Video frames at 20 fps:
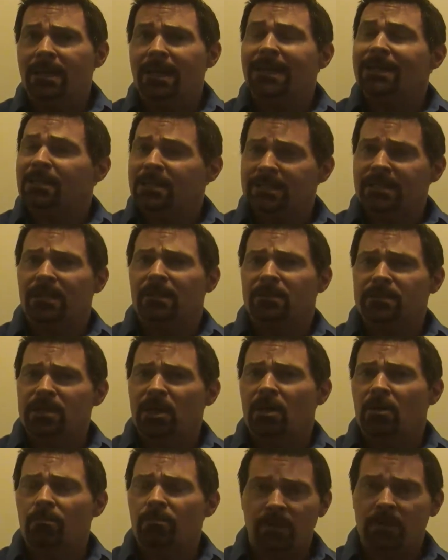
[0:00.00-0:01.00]
and to tell us
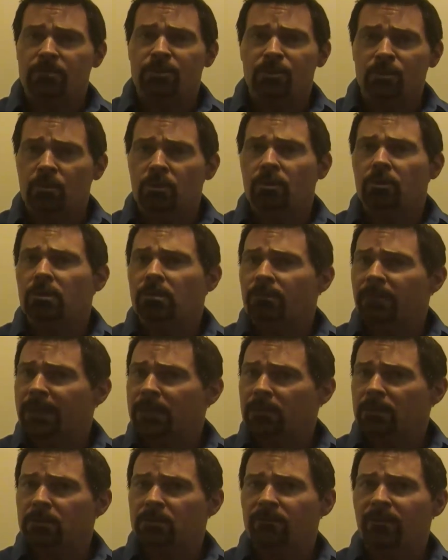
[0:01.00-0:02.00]
how pharmaceutical and
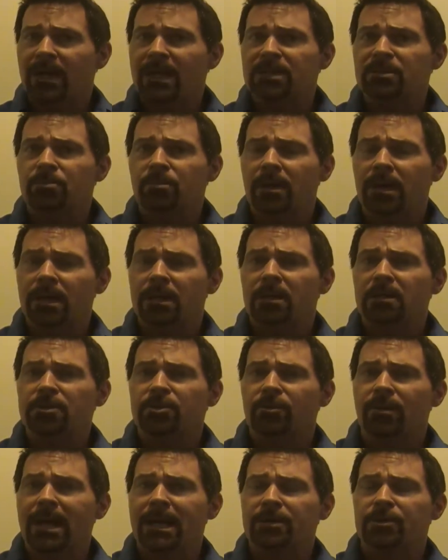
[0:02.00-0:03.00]
medical device
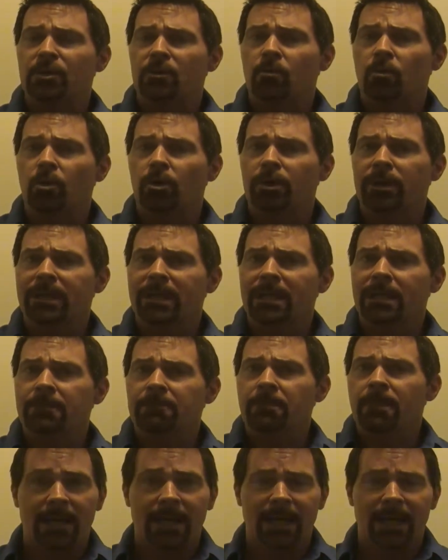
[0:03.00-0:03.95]
products are actually working.